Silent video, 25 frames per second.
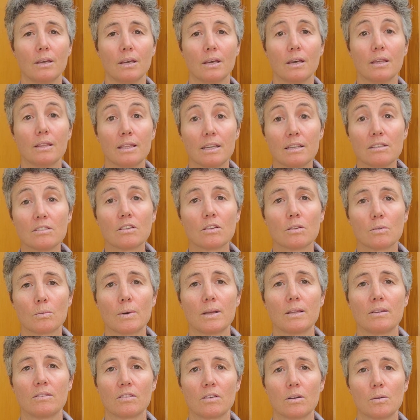And these are the
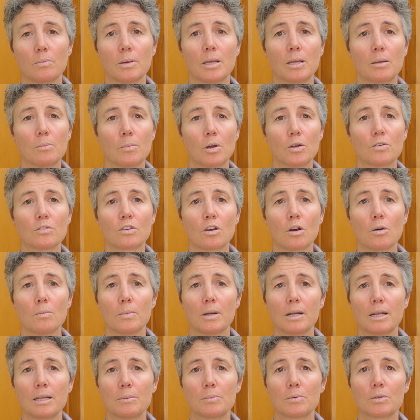ones that are being most
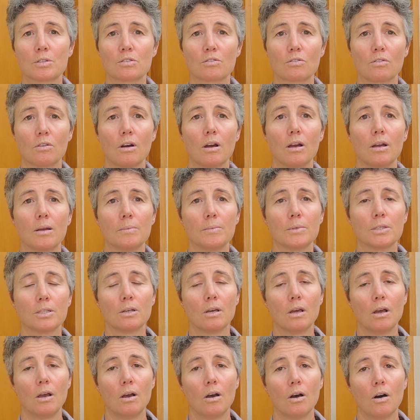commonly prescribed,
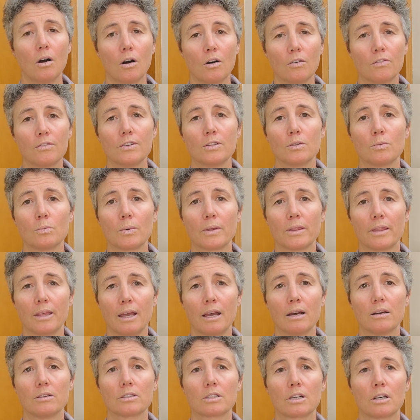often
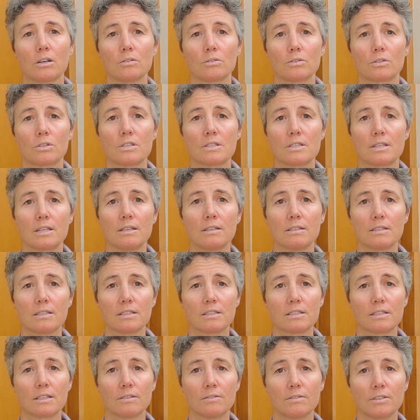without culture and
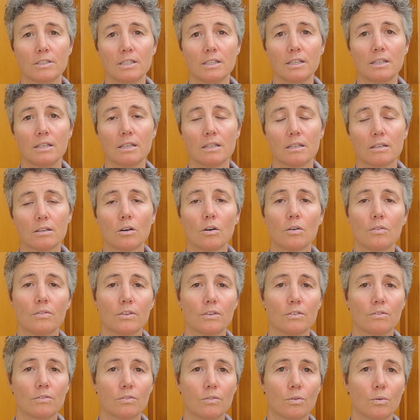sensitivity and
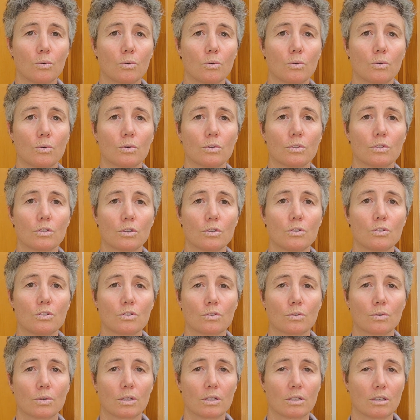often for too
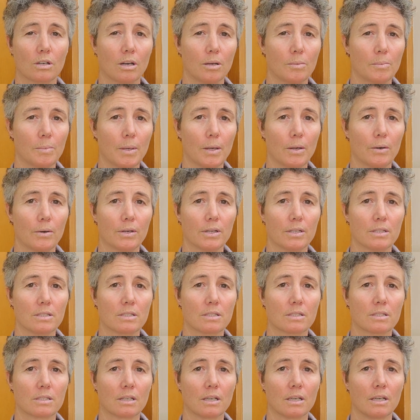short of time
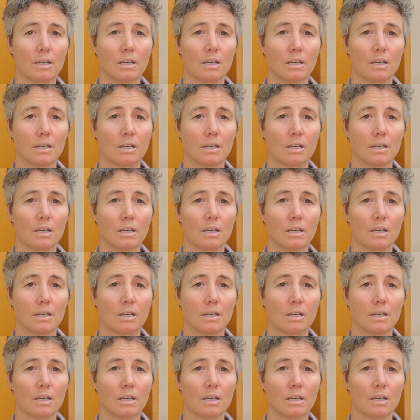periods.